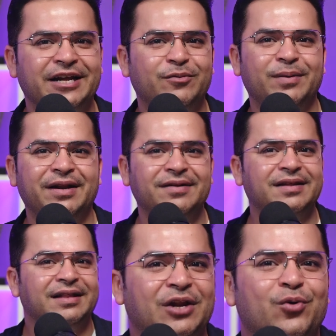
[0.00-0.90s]
and
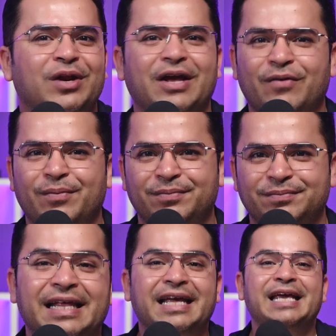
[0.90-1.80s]
experience, they don't give
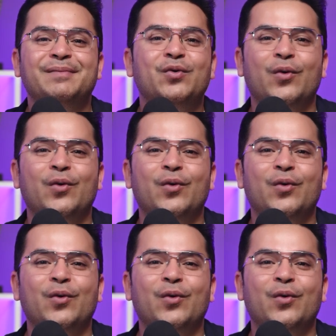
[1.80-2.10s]
up. They keep